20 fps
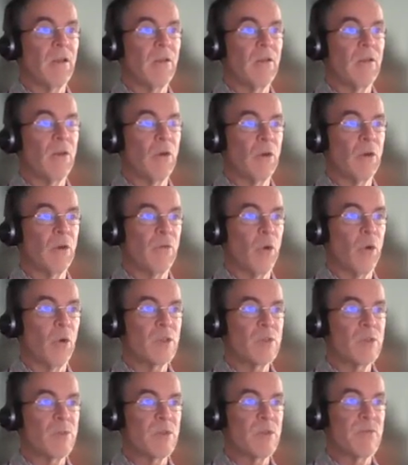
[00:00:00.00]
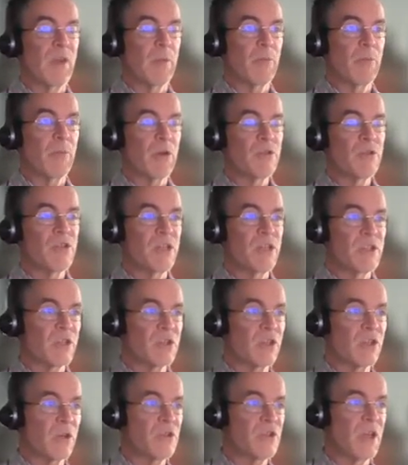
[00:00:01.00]
look for specific proteins
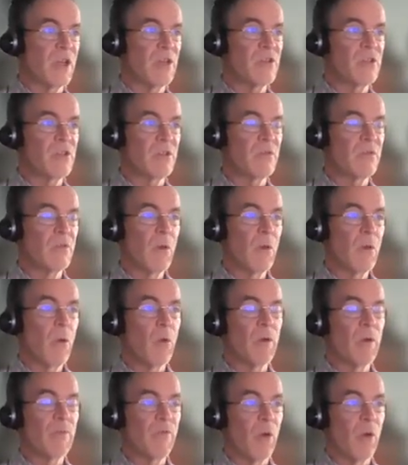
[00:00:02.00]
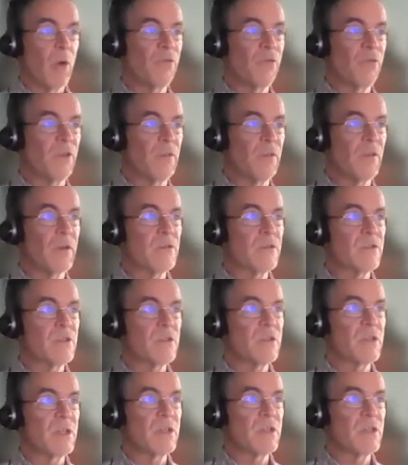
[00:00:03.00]
associated or involved in those
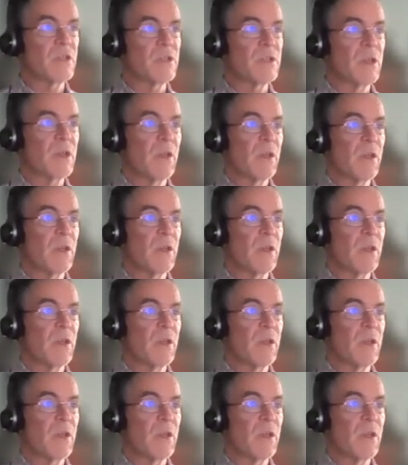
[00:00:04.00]
diseases.